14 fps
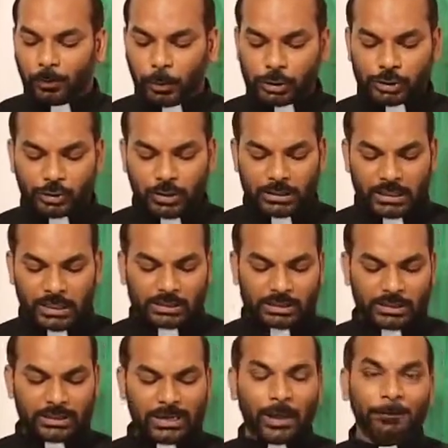
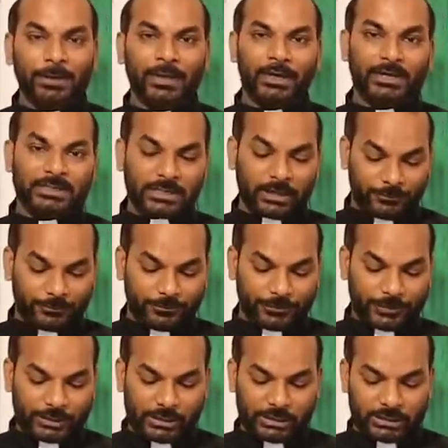post-resurrection appearance of
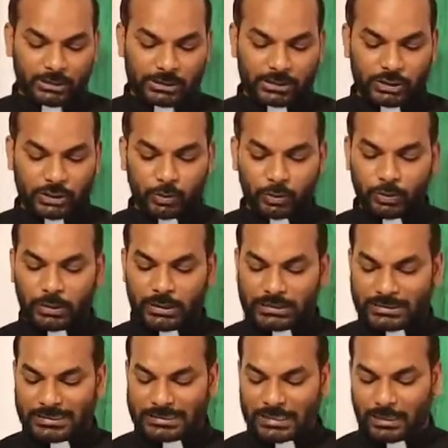Jesus to
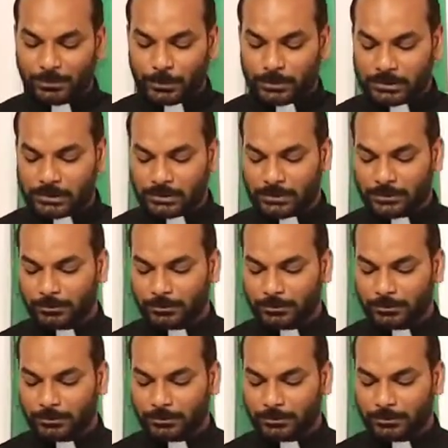his disciples.